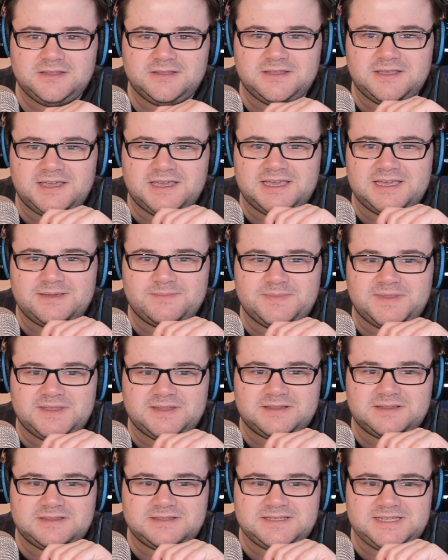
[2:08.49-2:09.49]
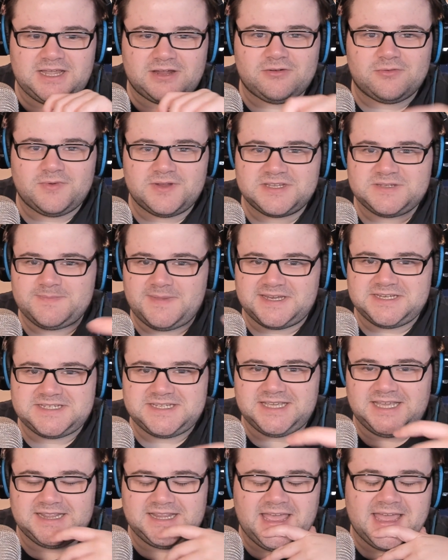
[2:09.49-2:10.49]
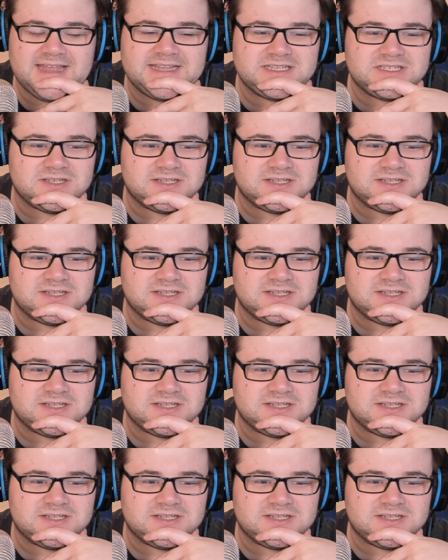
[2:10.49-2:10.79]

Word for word: um, that terrorists managed to get their hands